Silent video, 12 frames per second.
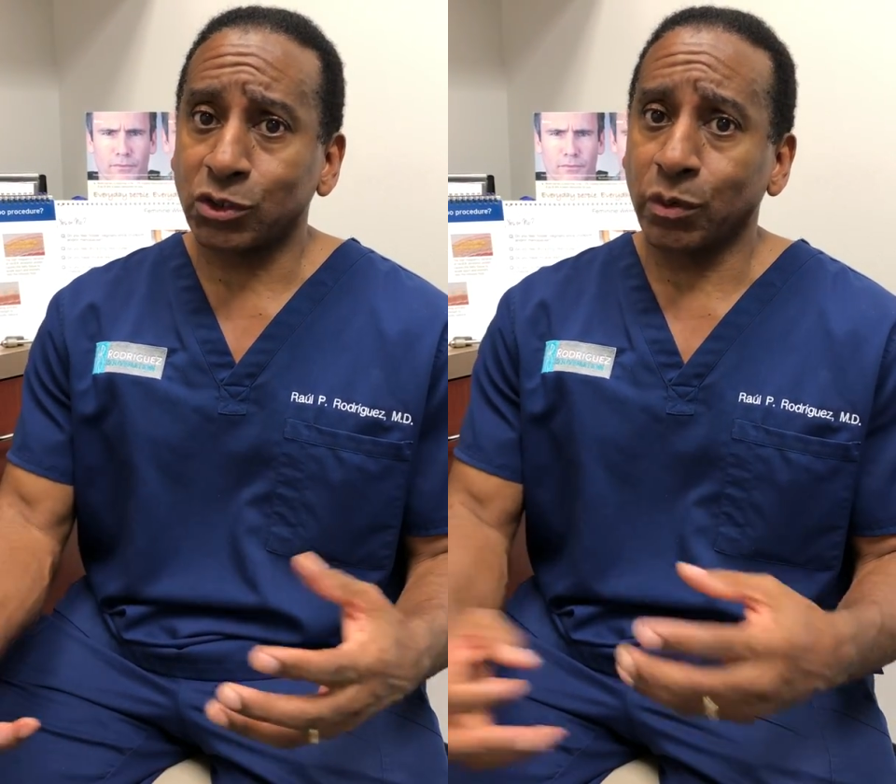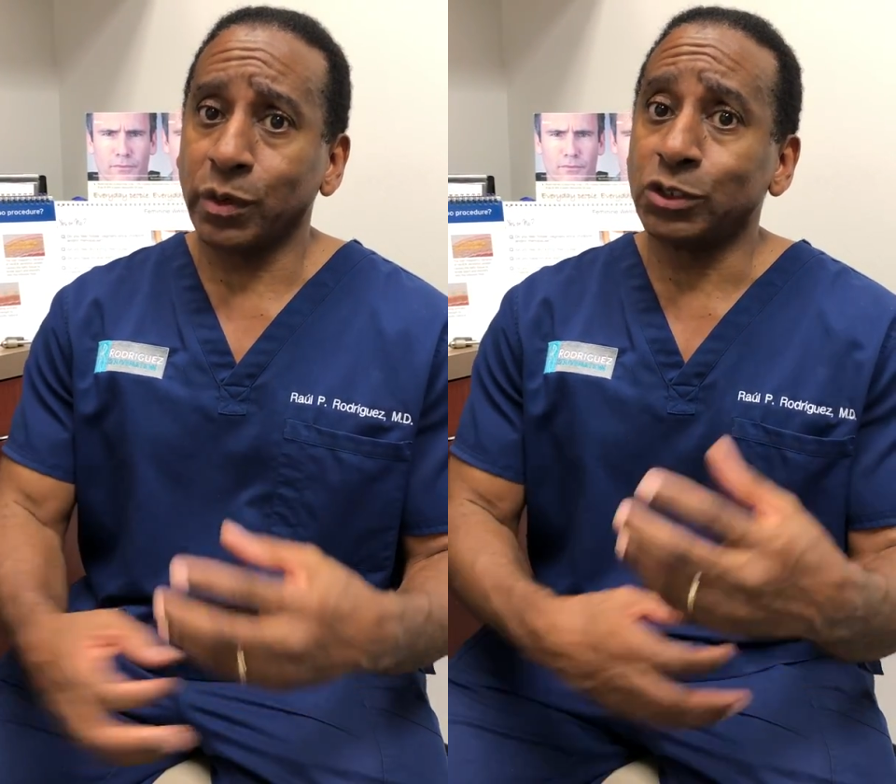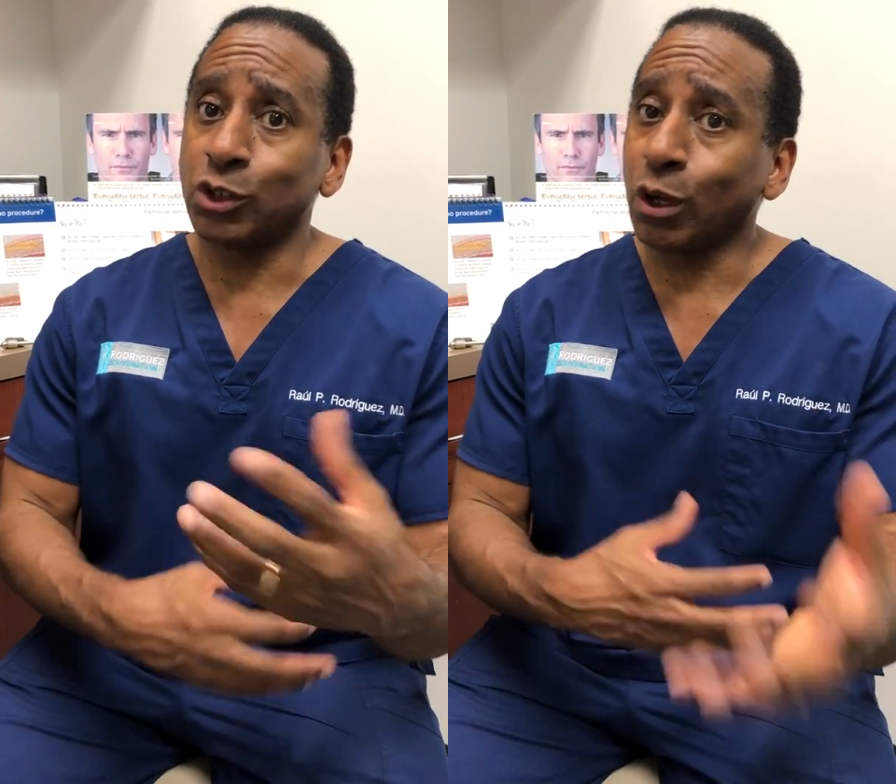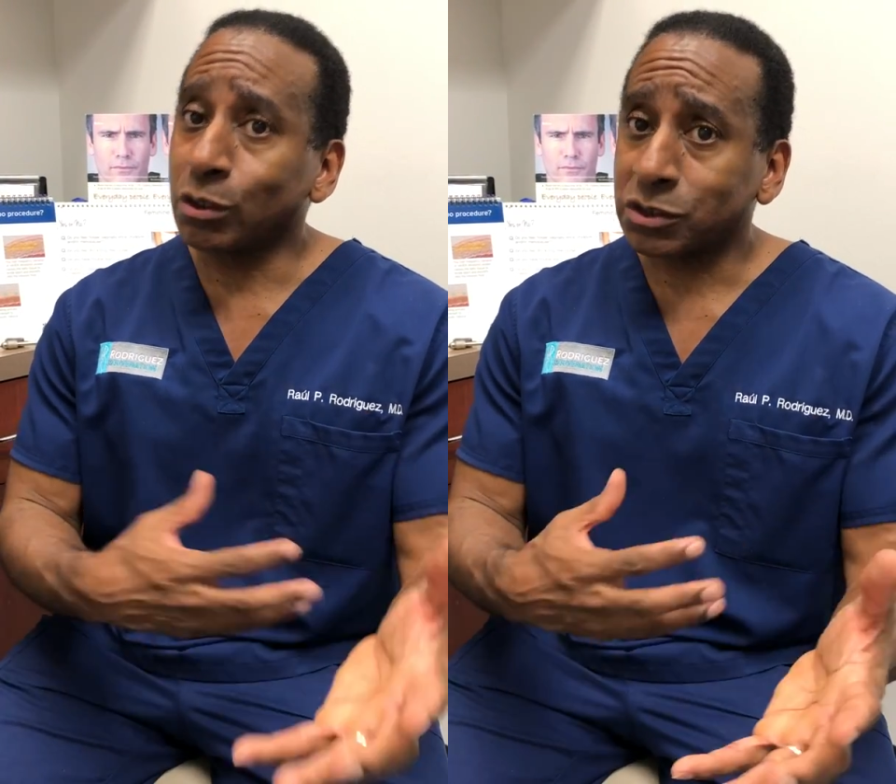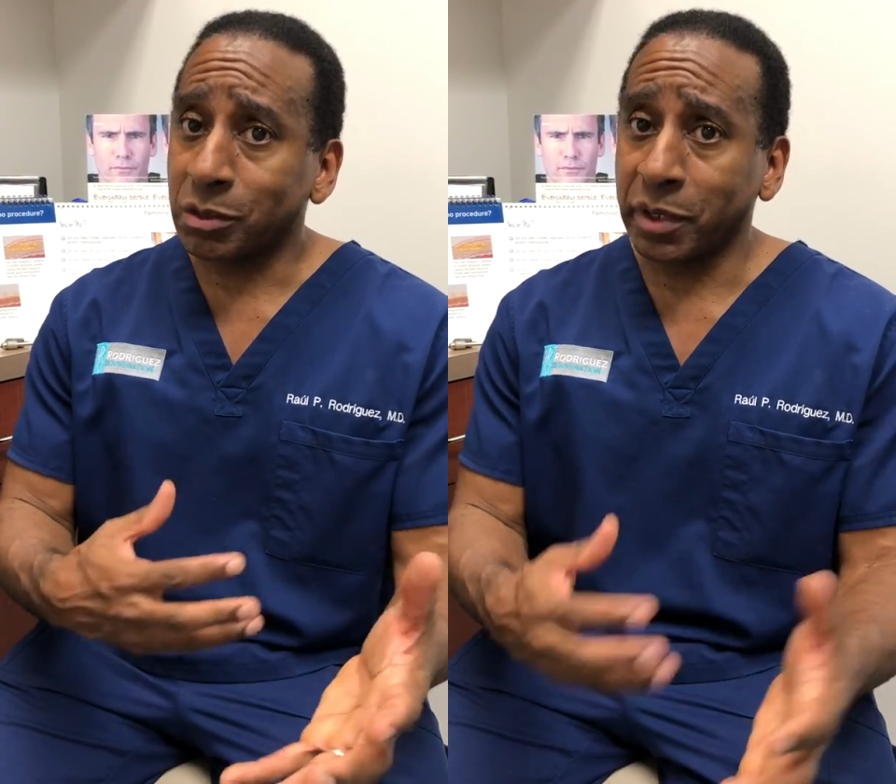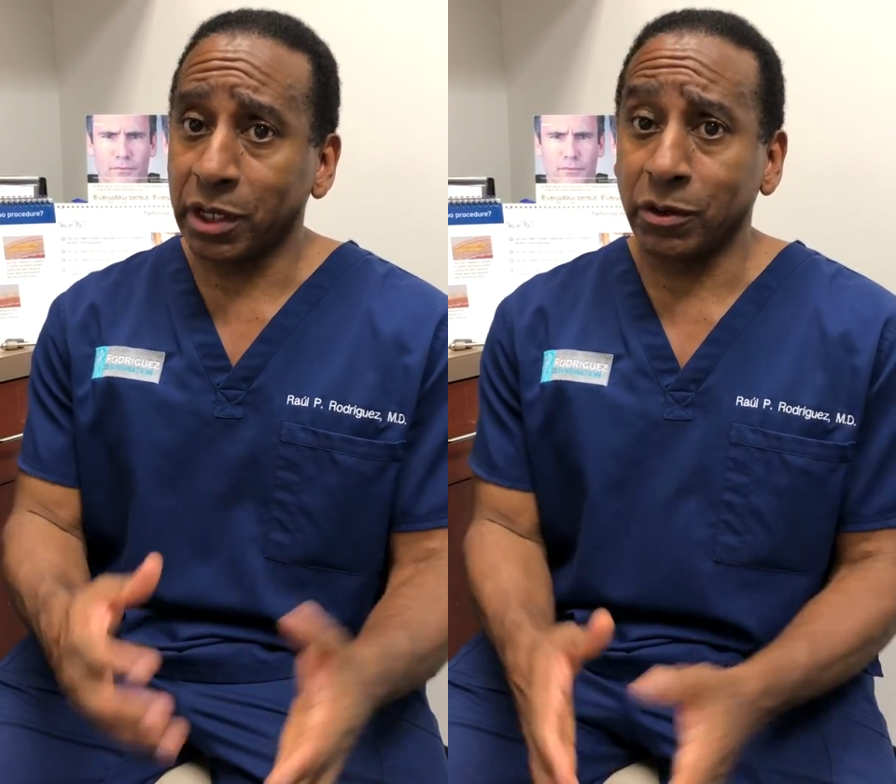your results are
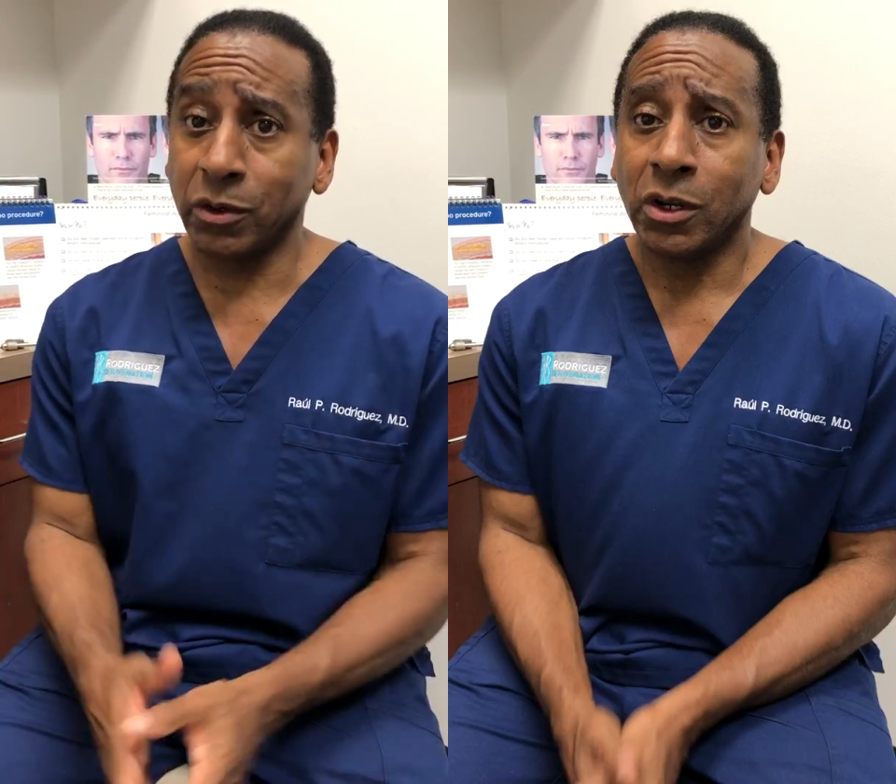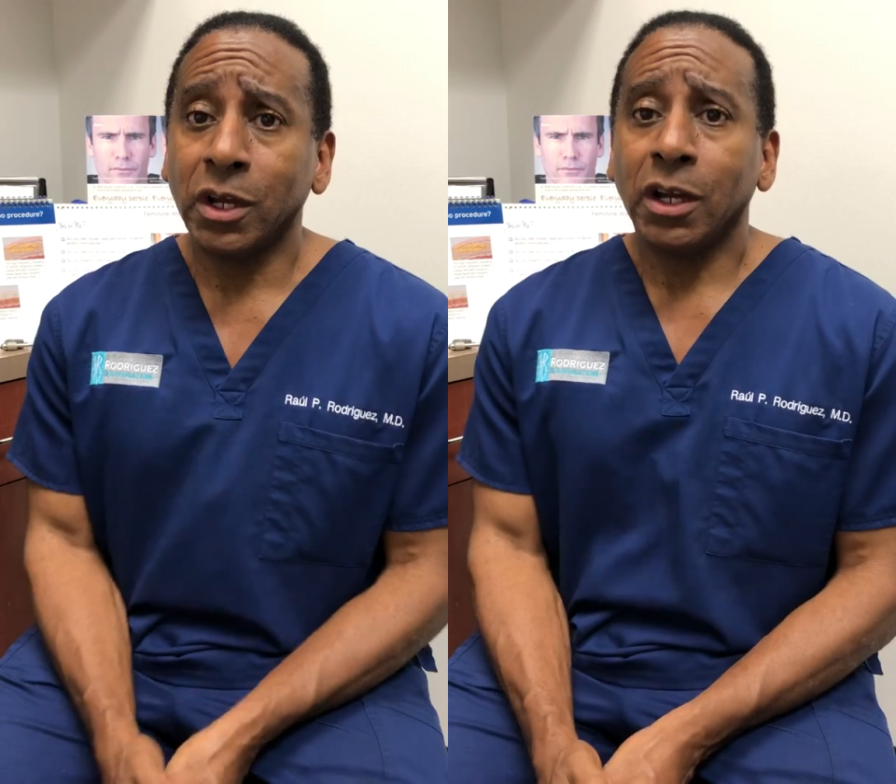better